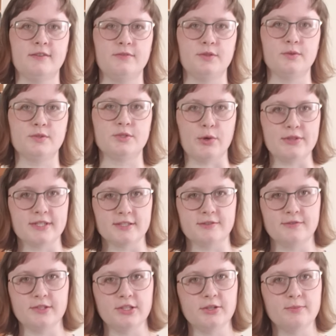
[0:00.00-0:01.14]
If you enjoyed this
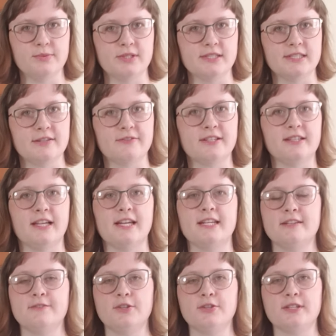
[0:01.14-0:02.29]
video, please give it a like,
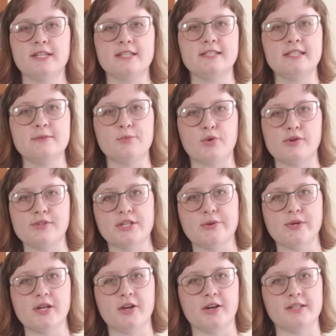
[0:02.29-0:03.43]
and if you'd like to see more
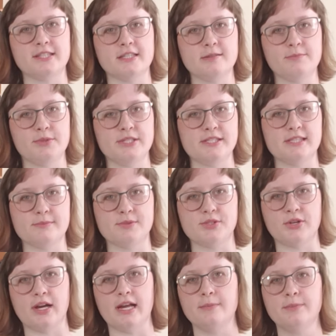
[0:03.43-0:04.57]
sewing content, please
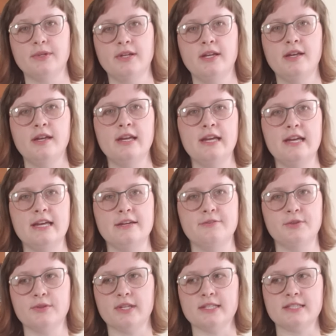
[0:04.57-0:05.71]
subscribe. If
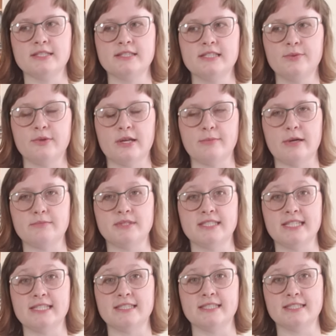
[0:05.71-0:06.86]
you would like to see what I'm up to
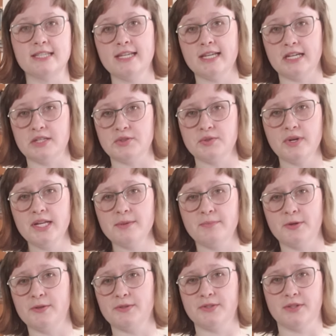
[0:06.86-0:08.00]
day to day, I try to
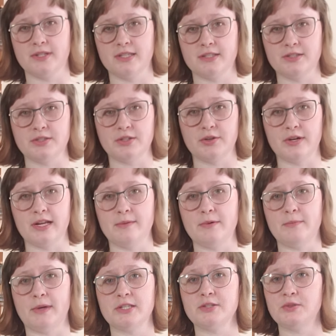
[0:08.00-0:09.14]
post on Instagram
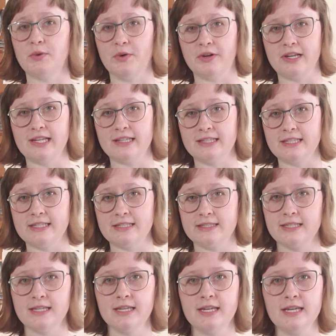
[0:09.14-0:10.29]
and my story at
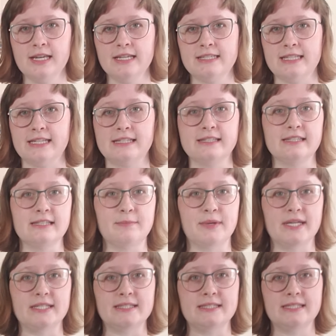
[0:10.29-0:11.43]
least daily,
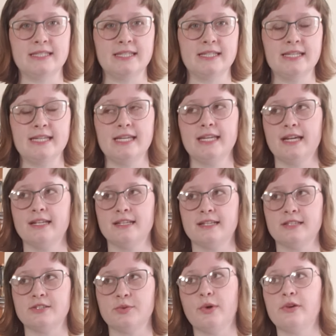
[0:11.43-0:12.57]
but it kind of
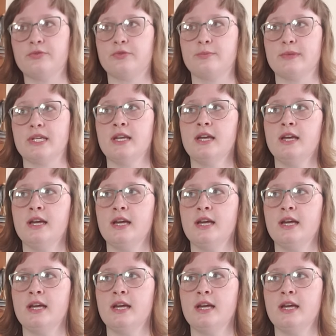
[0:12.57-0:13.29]
gets away from me.